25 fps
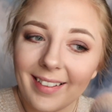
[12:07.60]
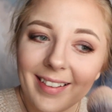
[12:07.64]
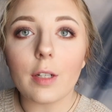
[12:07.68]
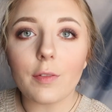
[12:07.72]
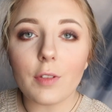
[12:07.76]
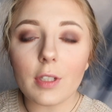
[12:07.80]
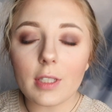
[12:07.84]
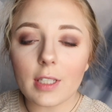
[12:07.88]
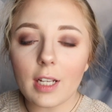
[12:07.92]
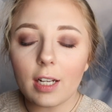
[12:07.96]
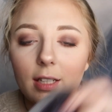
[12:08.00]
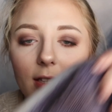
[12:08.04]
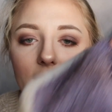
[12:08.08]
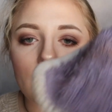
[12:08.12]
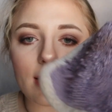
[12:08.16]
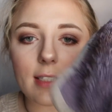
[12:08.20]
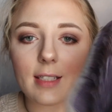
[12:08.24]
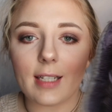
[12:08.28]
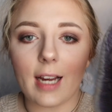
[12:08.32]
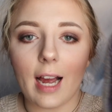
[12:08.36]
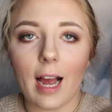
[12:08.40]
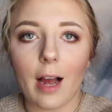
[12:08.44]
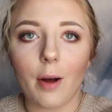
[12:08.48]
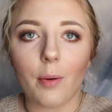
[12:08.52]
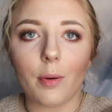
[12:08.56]
So I've just got this
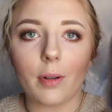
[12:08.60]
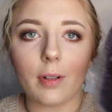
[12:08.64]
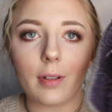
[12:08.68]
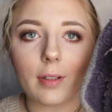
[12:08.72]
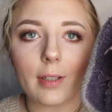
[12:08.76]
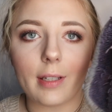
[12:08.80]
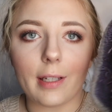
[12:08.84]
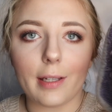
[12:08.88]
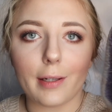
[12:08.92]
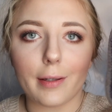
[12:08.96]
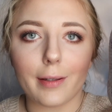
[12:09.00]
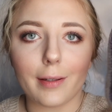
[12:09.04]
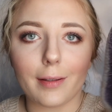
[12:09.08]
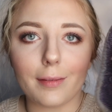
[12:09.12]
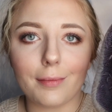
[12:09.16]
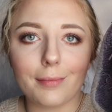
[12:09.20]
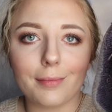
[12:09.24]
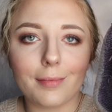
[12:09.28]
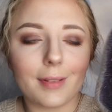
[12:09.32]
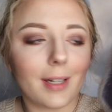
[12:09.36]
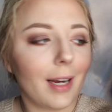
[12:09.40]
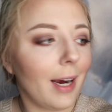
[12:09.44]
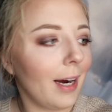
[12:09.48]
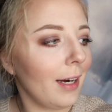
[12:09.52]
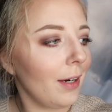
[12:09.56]
towel here,
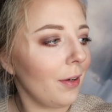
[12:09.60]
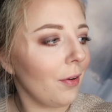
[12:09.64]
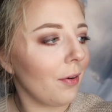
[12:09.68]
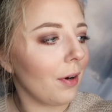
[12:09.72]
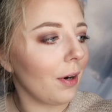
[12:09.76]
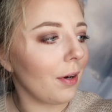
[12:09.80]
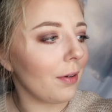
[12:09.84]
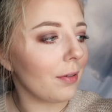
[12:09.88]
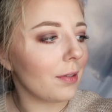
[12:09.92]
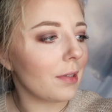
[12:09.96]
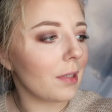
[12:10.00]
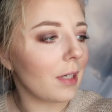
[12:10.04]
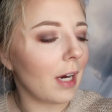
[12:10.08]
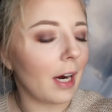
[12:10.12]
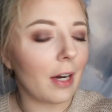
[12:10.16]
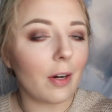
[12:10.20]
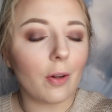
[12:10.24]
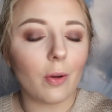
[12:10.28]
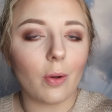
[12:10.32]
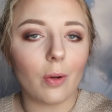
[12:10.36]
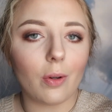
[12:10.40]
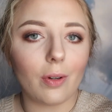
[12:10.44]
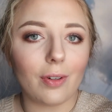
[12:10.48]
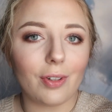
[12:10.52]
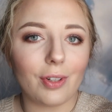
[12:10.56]
kind of gross, kind
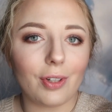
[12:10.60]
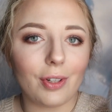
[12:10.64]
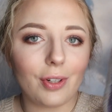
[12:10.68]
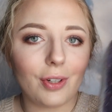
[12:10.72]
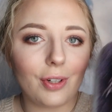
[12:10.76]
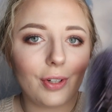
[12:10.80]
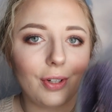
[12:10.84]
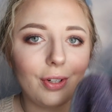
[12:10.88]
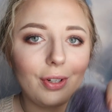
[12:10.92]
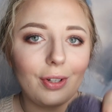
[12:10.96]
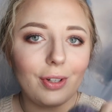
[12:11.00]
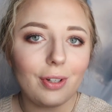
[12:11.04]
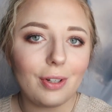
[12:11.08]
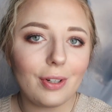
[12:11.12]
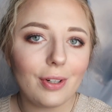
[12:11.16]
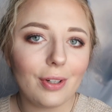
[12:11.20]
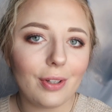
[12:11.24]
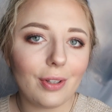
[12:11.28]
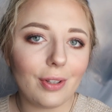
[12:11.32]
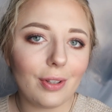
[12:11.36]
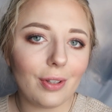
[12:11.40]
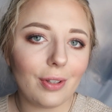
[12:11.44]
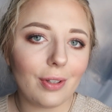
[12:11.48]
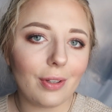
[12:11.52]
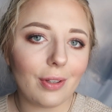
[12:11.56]
of old.
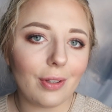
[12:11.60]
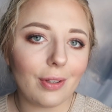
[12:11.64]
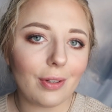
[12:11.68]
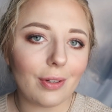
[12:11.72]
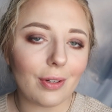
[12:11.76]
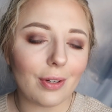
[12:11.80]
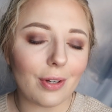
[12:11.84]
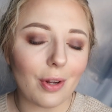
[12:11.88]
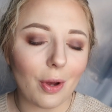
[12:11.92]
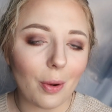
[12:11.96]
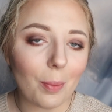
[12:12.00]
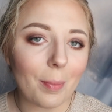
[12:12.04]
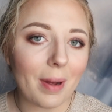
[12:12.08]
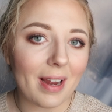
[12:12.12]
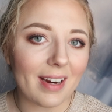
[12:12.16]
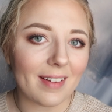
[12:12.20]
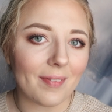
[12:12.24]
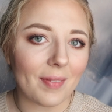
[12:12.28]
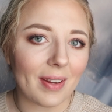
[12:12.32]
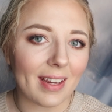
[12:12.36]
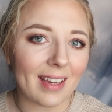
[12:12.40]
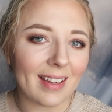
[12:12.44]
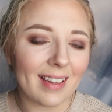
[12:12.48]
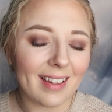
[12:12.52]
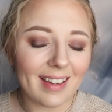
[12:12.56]
Don't
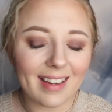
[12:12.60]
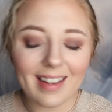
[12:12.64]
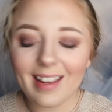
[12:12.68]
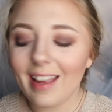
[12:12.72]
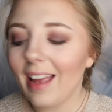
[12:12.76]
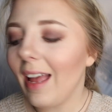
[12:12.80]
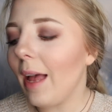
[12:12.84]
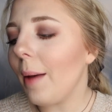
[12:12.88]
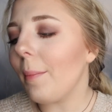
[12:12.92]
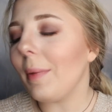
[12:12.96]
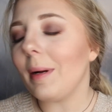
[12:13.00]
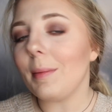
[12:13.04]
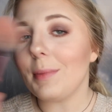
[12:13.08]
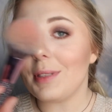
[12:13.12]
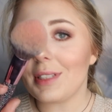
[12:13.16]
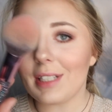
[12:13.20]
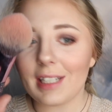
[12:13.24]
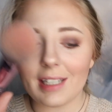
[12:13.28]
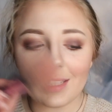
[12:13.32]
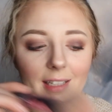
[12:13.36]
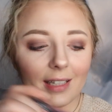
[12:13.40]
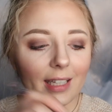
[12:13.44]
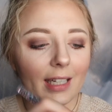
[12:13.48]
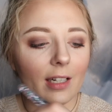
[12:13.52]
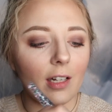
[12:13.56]
mind me. But I'm just
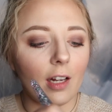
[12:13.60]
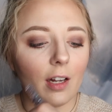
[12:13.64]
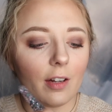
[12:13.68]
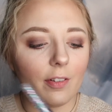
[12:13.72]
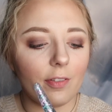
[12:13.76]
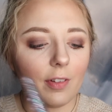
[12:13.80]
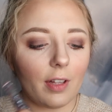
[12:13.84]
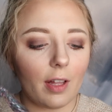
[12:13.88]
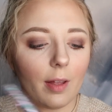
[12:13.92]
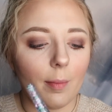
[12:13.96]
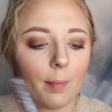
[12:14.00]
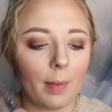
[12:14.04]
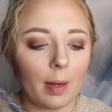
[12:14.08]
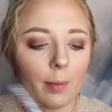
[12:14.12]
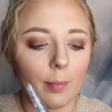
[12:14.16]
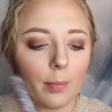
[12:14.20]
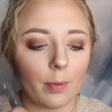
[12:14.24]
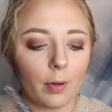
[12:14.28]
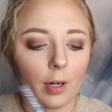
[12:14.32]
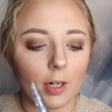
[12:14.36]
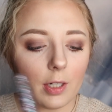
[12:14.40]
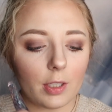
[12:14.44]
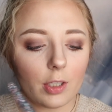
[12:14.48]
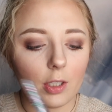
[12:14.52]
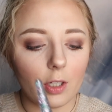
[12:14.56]
gonna clean off my
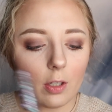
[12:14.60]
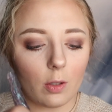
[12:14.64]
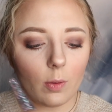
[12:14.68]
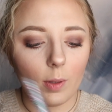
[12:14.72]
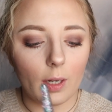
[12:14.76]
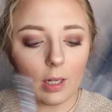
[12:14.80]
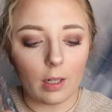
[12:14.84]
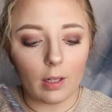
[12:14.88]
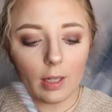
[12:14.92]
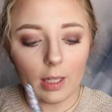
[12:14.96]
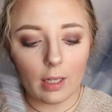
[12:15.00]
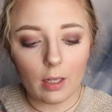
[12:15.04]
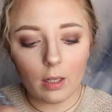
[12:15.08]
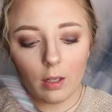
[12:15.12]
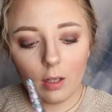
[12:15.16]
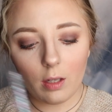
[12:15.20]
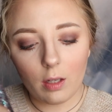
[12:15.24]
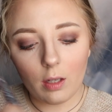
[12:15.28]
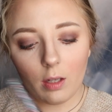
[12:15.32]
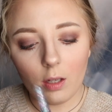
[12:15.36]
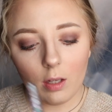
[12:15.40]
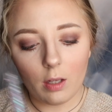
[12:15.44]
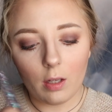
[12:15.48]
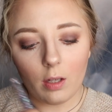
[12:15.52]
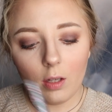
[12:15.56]
brush quickly.
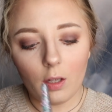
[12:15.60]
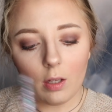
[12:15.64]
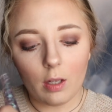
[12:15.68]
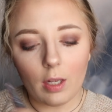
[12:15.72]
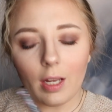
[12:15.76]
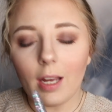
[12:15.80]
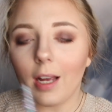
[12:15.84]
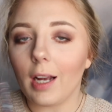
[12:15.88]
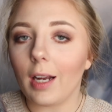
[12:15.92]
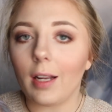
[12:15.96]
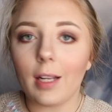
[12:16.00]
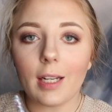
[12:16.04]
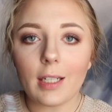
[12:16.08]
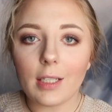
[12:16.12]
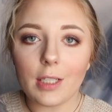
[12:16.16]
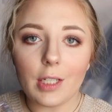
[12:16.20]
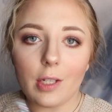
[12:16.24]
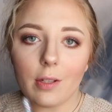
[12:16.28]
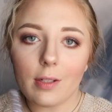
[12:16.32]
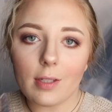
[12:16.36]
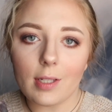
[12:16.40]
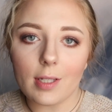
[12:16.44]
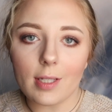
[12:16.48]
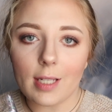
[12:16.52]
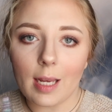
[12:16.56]
I like
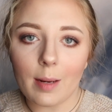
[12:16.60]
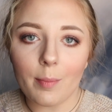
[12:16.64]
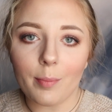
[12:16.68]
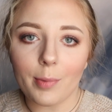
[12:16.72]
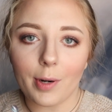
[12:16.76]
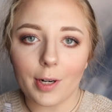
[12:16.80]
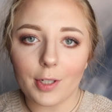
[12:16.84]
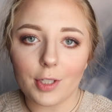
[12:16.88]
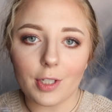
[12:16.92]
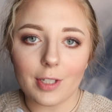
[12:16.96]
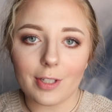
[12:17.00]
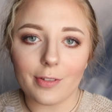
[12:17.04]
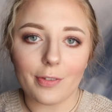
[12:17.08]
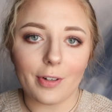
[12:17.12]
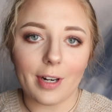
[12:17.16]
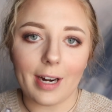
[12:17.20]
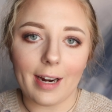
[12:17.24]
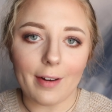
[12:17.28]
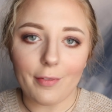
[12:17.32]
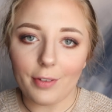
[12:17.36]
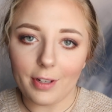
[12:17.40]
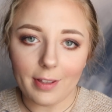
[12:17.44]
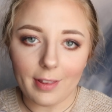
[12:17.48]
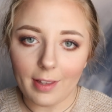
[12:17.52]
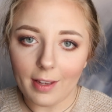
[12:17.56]
to use the same brushes for
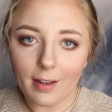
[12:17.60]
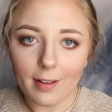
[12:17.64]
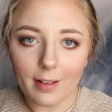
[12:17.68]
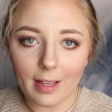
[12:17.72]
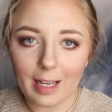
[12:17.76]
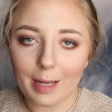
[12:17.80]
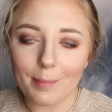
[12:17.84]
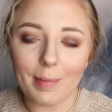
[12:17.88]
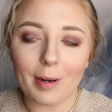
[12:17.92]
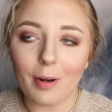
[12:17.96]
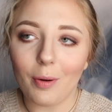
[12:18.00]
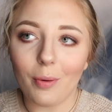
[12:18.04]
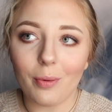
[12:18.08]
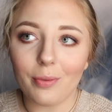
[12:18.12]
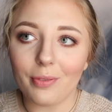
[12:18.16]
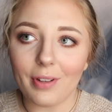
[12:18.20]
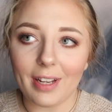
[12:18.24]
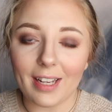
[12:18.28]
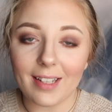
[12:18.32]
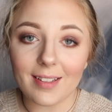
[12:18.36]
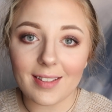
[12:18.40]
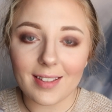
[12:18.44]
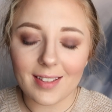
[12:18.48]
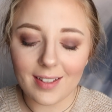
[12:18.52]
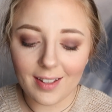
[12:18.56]
everything, like my whole
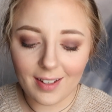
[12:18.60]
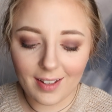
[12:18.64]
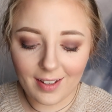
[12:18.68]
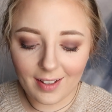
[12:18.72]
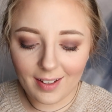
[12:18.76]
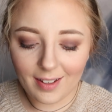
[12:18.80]
face.